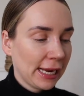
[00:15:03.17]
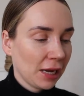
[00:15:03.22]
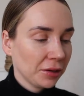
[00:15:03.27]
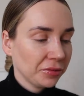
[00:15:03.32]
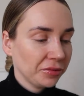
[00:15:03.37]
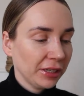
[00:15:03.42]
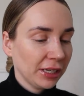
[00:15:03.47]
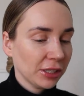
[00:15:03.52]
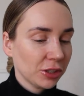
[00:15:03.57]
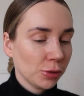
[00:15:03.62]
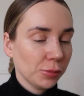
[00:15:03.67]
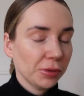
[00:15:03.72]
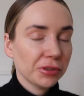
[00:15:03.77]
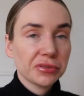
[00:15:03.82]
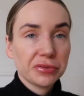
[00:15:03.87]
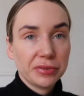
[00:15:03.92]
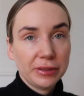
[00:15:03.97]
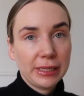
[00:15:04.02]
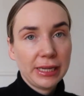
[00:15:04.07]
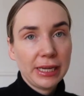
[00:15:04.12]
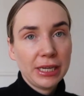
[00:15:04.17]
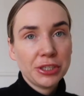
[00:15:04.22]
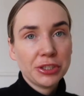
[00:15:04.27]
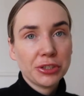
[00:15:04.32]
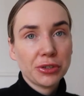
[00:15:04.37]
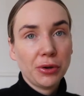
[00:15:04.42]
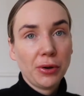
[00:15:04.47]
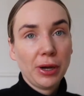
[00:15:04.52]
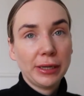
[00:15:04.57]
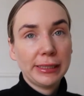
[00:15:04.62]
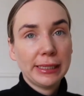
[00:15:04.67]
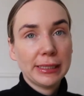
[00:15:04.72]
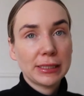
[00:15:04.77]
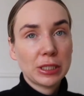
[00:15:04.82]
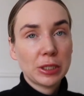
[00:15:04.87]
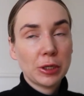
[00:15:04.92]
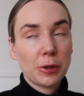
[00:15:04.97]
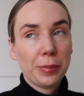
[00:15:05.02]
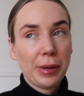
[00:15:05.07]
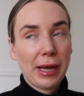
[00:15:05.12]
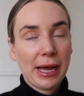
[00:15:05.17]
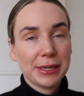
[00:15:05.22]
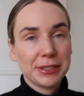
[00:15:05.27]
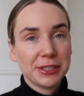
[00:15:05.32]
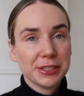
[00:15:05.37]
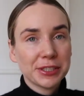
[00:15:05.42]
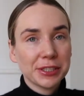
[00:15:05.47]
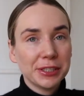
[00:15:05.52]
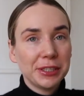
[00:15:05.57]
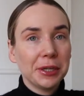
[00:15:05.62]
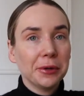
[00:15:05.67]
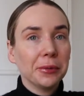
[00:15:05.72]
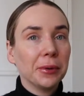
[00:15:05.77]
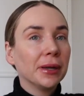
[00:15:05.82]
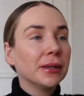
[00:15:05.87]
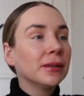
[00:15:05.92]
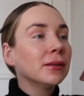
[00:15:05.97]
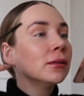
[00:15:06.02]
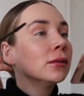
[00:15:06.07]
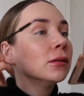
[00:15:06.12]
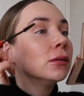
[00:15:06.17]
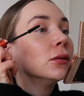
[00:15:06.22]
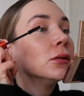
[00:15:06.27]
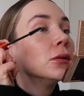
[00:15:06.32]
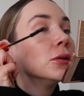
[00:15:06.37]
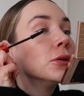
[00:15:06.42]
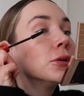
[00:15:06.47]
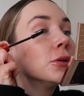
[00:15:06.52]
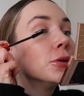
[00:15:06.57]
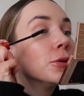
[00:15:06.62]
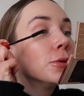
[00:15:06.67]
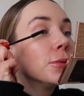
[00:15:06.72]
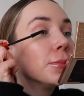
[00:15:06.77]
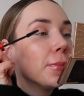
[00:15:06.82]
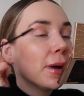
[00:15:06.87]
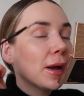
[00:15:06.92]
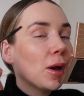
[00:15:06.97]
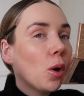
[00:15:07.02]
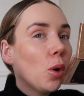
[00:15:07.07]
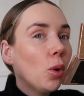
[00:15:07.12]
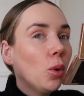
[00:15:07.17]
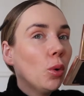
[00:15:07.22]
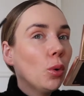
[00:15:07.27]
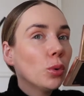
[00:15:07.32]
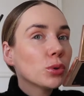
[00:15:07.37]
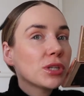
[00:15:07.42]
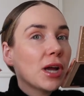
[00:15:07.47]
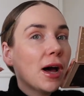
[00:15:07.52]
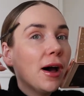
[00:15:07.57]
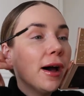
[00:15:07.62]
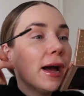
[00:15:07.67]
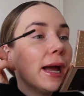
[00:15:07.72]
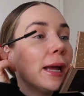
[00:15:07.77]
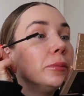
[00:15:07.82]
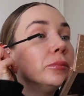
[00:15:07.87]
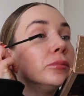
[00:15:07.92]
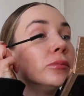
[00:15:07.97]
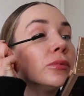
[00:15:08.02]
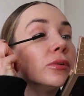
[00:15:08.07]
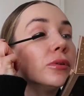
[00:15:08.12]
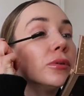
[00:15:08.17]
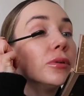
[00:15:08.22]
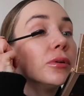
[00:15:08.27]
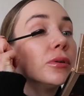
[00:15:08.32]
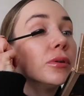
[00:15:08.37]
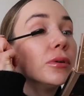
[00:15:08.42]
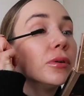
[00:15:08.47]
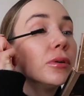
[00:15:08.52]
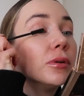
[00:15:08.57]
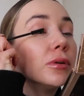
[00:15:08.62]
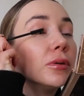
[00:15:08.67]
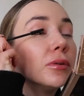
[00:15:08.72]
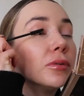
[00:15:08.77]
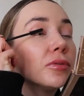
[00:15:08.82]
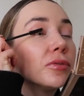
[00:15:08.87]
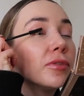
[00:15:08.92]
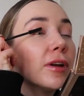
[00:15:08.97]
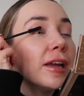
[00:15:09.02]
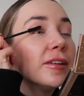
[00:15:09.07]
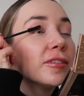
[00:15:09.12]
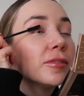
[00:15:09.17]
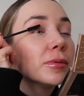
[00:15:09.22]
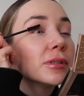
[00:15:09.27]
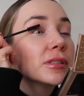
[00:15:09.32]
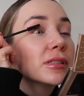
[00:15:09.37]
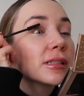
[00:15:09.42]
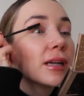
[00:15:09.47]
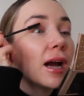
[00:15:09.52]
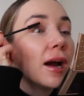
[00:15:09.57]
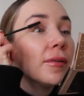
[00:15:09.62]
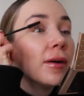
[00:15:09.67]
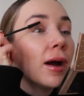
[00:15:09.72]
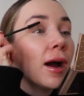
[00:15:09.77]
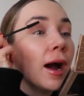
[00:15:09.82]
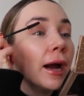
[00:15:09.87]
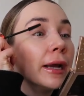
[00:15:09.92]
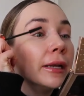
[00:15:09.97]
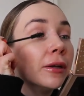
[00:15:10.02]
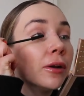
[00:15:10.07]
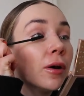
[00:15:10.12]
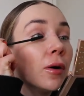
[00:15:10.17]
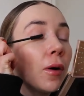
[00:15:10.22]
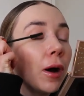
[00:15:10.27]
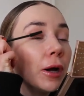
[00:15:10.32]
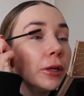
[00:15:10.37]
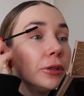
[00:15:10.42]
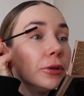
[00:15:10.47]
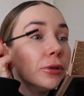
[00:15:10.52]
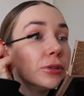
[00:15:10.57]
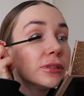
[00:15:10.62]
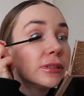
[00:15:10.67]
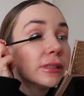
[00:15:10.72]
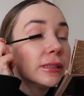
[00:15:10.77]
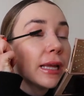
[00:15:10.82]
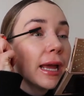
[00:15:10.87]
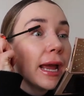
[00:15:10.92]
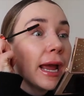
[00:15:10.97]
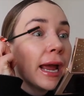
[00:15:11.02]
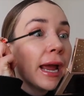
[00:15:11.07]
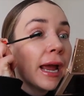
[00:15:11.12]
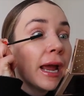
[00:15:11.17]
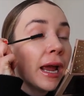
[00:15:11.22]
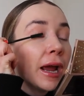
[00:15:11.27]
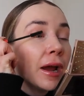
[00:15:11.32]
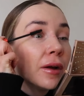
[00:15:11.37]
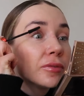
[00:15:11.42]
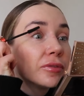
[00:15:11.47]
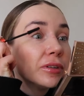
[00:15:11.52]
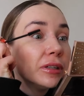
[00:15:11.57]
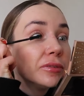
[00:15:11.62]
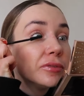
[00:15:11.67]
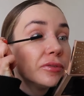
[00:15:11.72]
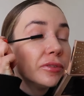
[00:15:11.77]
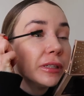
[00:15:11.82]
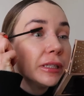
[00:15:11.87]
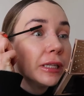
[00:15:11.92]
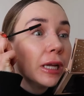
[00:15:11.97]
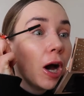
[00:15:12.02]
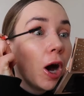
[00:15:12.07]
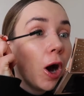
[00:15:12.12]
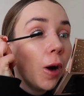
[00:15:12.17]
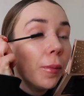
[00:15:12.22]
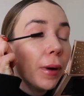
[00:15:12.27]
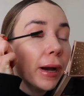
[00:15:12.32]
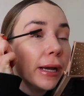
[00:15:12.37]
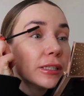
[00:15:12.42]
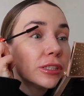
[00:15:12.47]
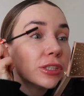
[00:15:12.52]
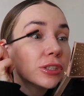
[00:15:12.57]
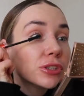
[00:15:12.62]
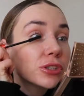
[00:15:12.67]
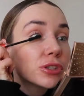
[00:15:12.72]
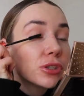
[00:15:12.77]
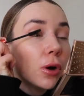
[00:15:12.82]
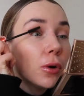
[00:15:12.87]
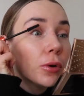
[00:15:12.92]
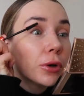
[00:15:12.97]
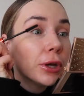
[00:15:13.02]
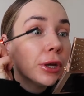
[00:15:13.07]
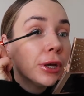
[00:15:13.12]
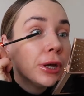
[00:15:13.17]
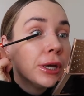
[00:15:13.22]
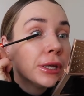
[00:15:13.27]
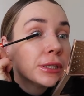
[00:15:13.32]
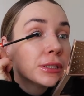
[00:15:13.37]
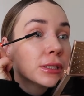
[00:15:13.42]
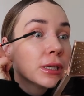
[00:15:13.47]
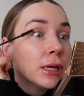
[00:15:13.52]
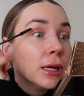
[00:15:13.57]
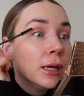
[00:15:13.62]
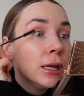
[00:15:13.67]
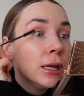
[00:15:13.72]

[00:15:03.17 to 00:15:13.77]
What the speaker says: I think it's almost finished, so I need to purchase a new one. My all-time favorite mascara. I know I use it in every video, but it's just so good.